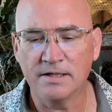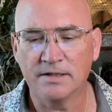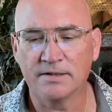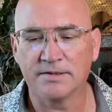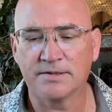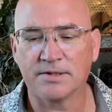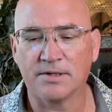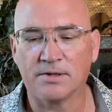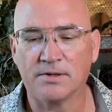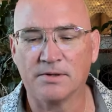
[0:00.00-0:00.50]

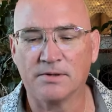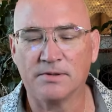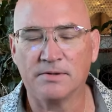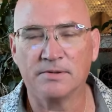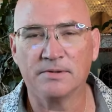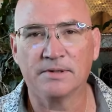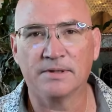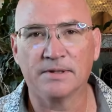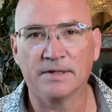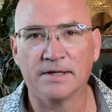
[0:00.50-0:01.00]

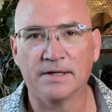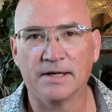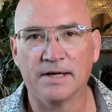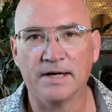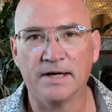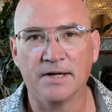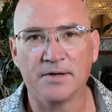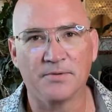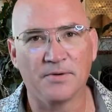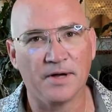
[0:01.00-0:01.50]
So,
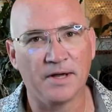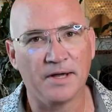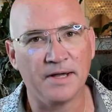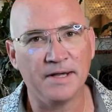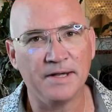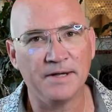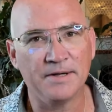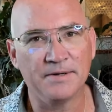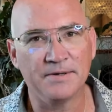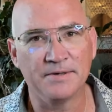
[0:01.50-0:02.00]

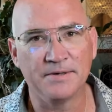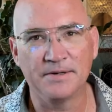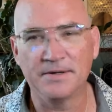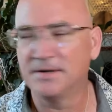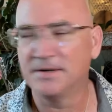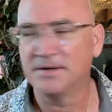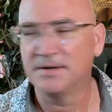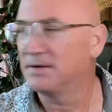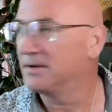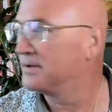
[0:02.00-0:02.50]
anyway,
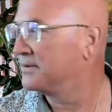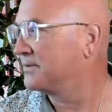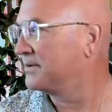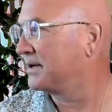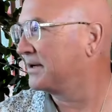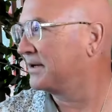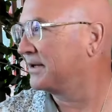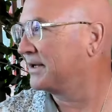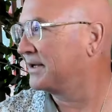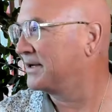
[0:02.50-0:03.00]
we
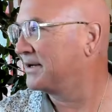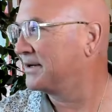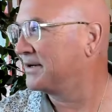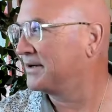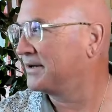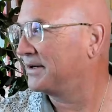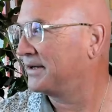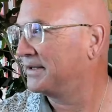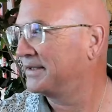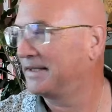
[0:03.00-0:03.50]
are
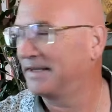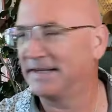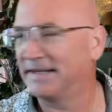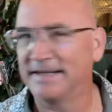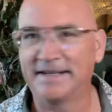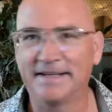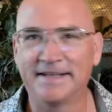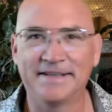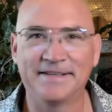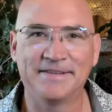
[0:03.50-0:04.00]
here on
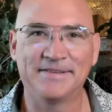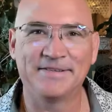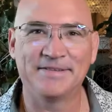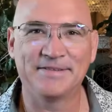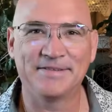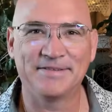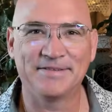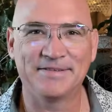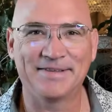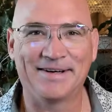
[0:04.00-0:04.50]
a
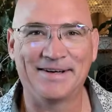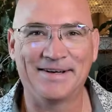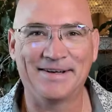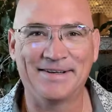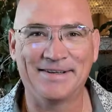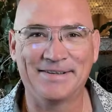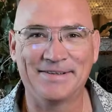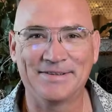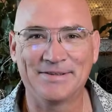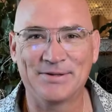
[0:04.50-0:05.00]

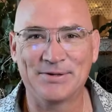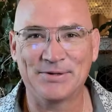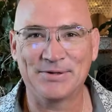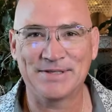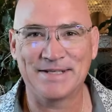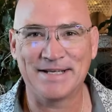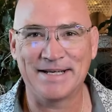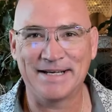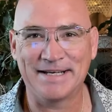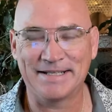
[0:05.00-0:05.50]
uh,
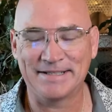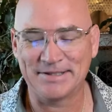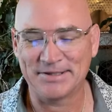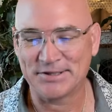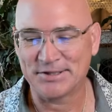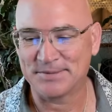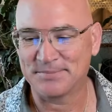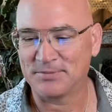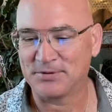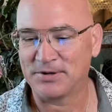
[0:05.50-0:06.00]
third day in the
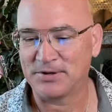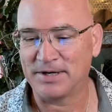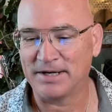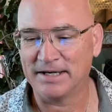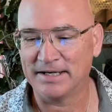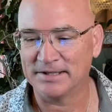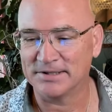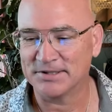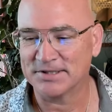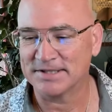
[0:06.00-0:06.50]

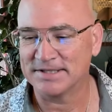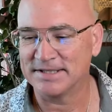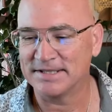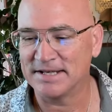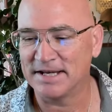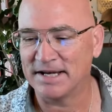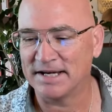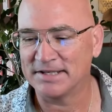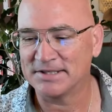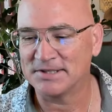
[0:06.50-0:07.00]
spring. It's
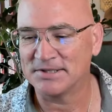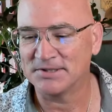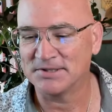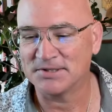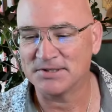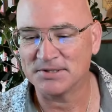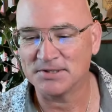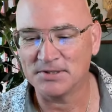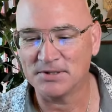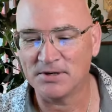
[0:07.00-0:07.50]
nice and
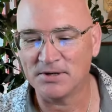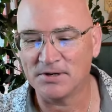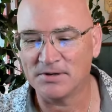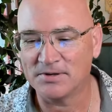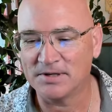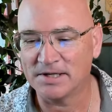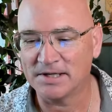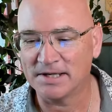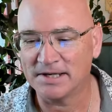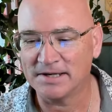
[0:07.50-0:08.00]

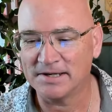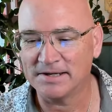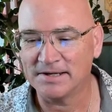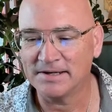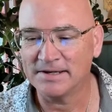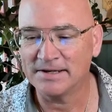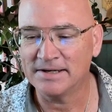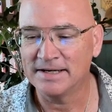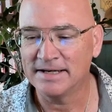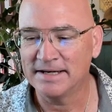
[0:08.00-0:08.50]
snowy
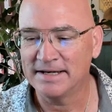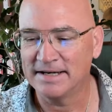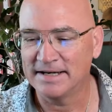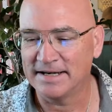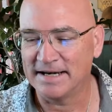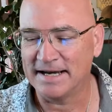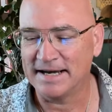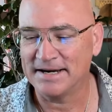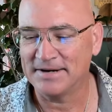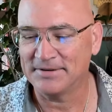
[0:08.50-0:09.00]
here.
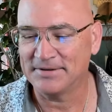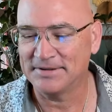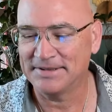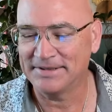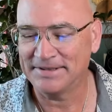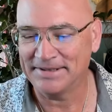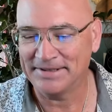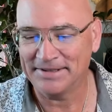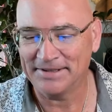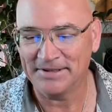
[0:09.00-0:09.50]
Hey,
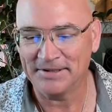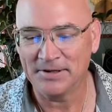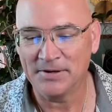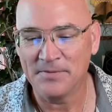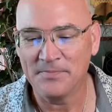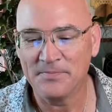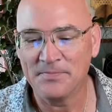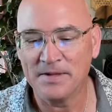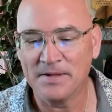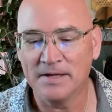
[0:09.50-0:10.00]
Renard.
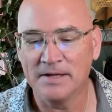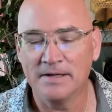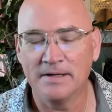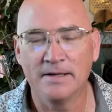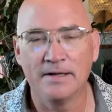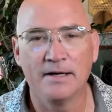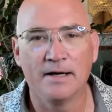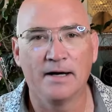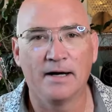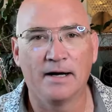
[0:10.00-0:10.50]

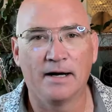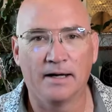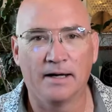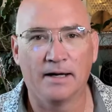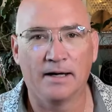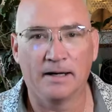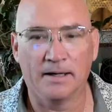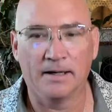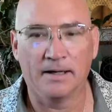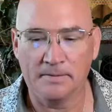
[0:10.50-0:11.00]

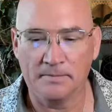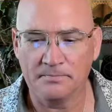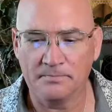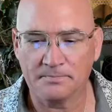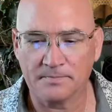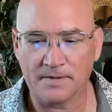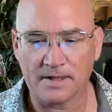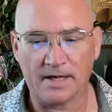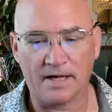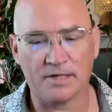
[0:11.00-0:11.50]
Um,
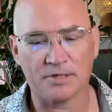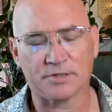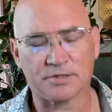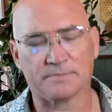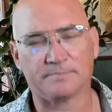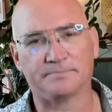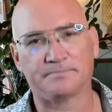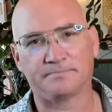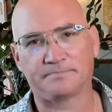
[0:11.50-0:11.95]
gosh,